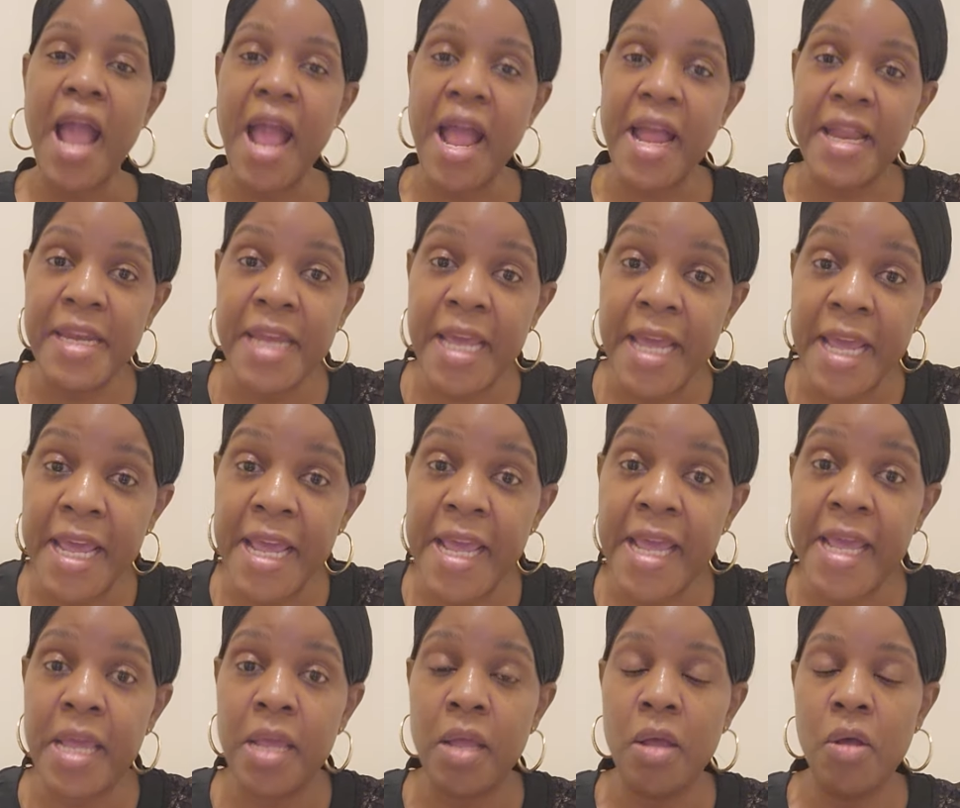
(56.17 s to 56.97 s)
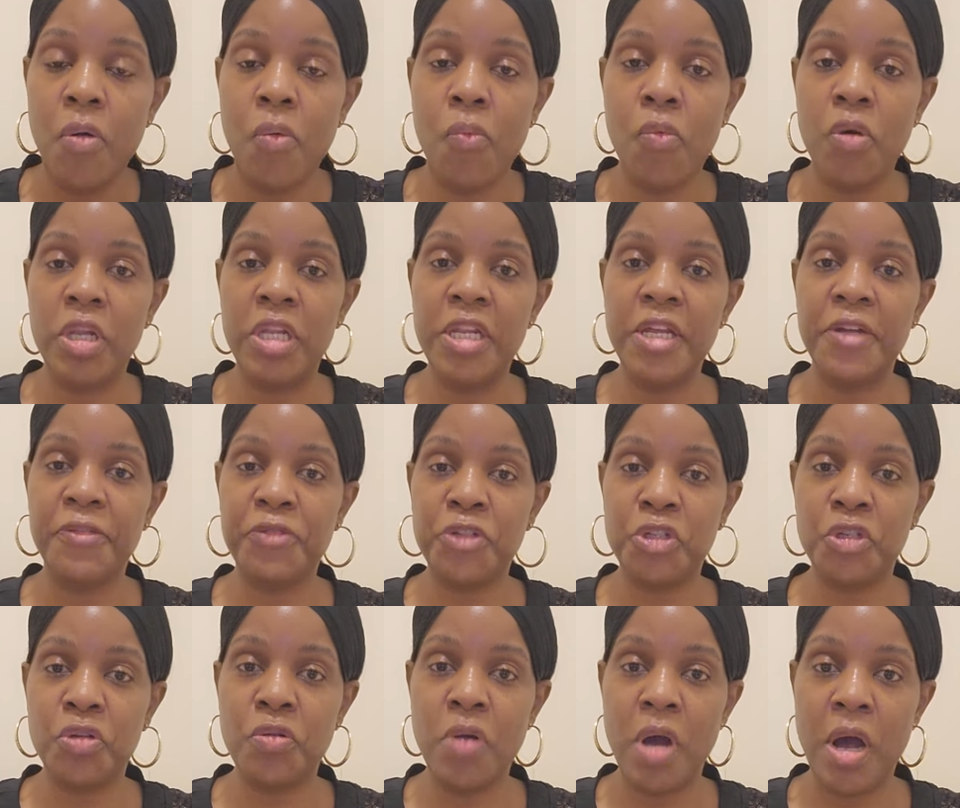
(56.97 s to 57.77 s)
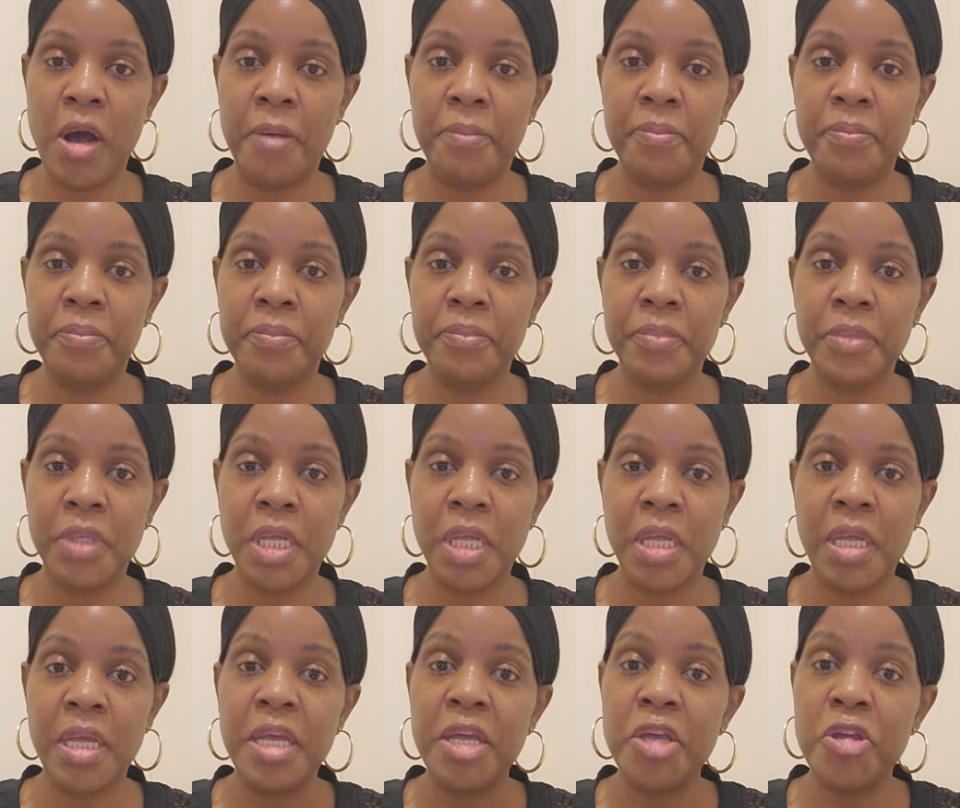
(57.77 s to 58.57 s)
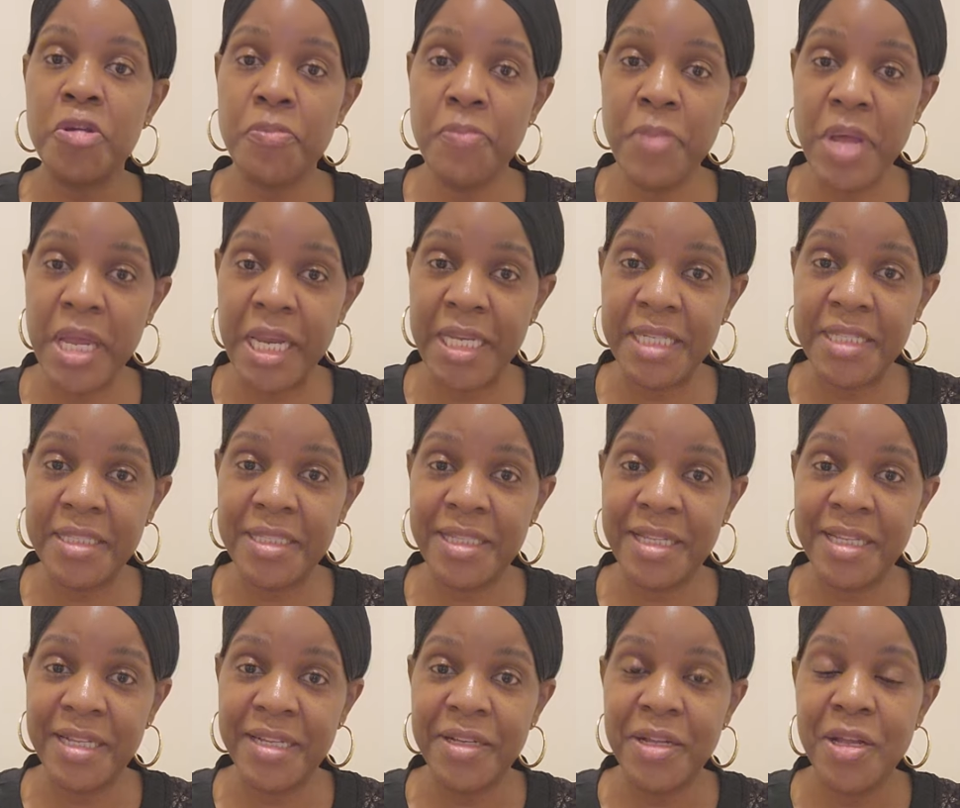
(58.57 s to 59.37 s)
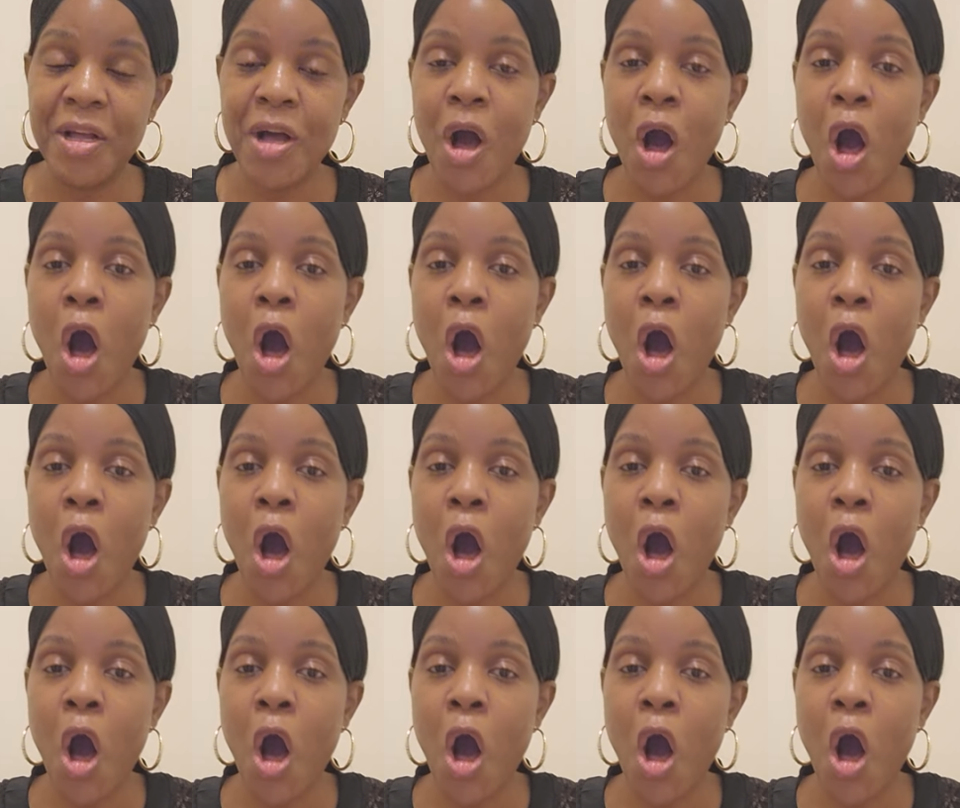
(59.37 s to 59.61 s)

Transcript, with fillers: and he will lift you up humility.